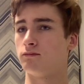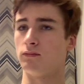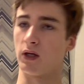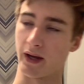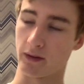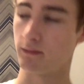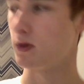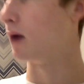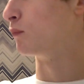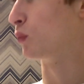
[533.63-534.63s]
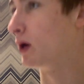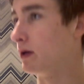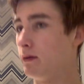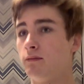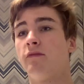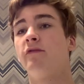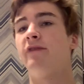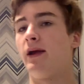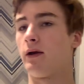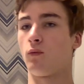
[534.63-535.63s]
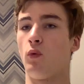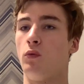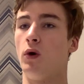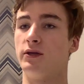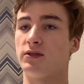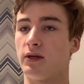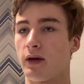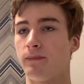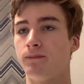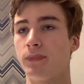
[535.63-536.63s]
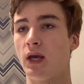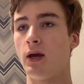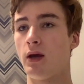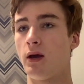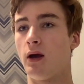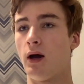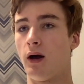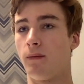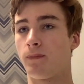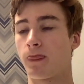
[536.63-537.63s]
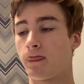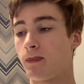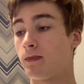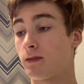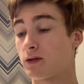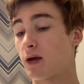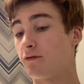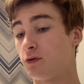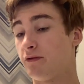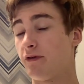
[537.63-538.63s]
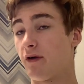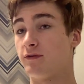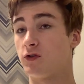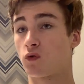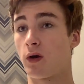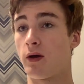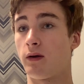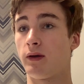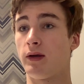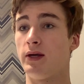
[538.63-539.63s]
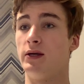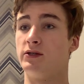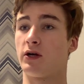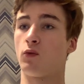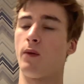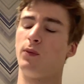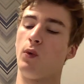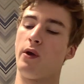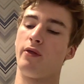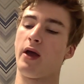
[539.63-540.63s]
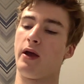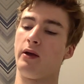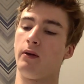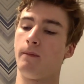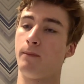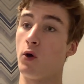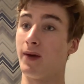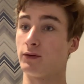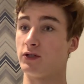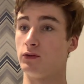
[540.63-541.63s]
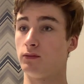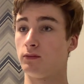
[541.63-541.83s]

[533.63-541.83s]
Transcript: again, I'm really failing with words today. The Type 45 destroyer is equipped with a bow-mounted